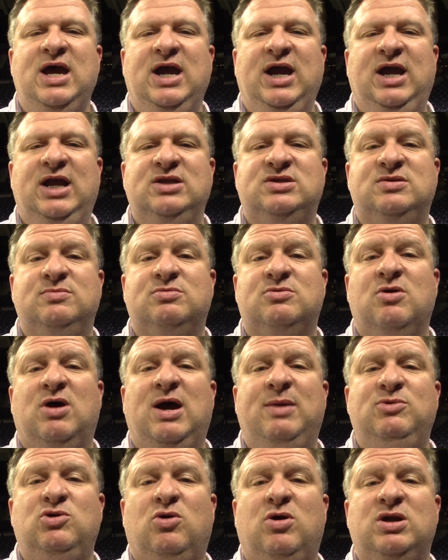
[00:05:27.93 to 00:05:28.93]
and
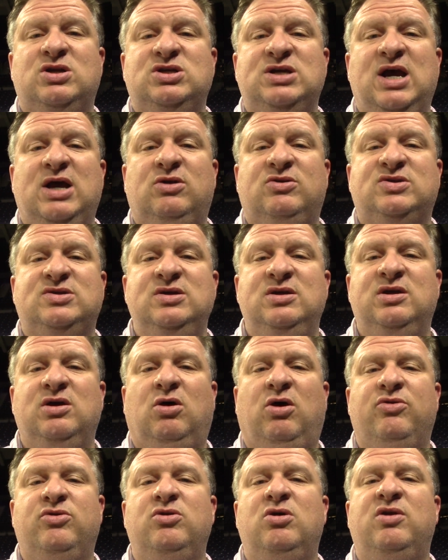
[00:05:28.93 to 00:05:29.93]
subscribe to our channel so you can get
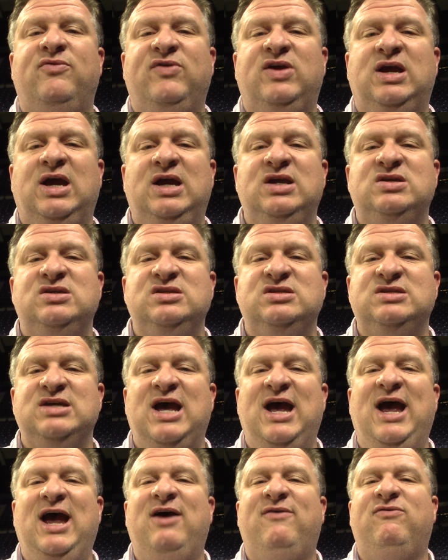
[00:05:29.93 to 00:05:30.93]
all the notifications,
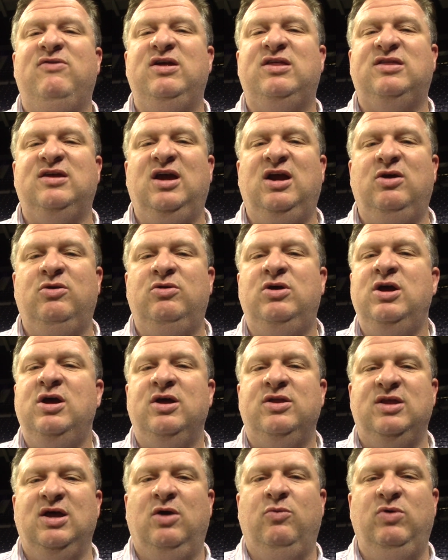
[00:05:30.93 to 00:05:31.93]
everything
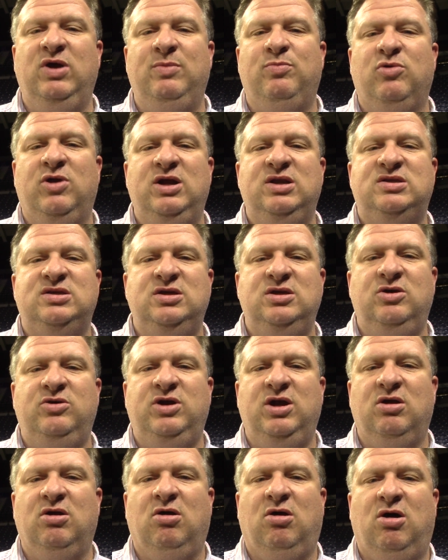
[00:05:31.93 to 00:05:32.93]
that we bring to you
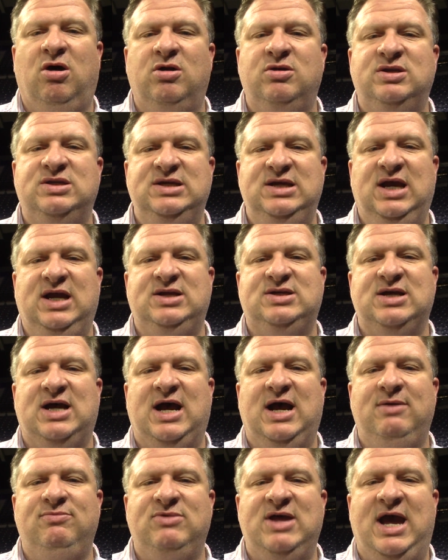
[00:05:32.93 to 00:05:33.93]
here on
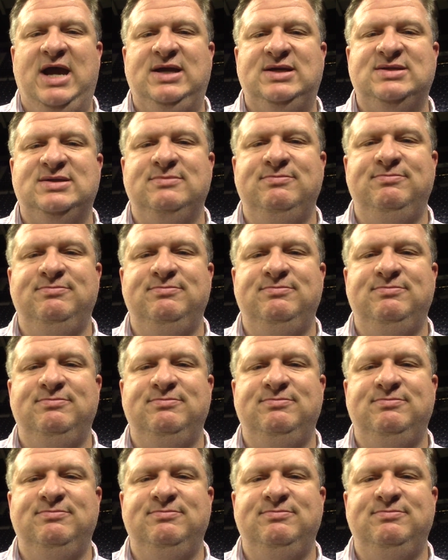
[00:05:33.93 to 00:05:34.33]
THI. Thanks.